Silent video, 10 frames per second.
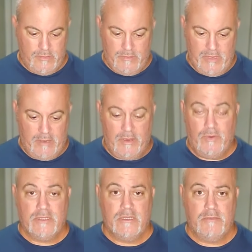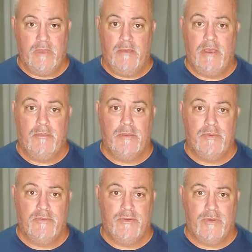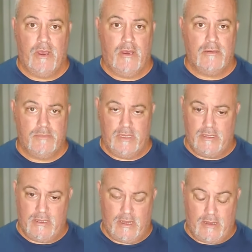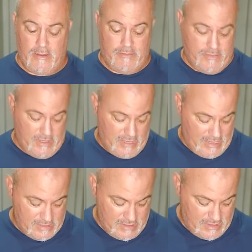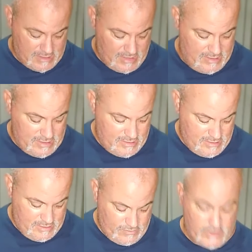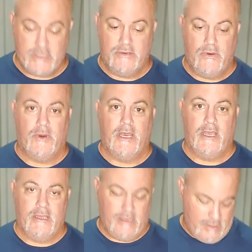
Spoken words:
Maybe I'll be proven wrong, but the last test I did was in Hawaii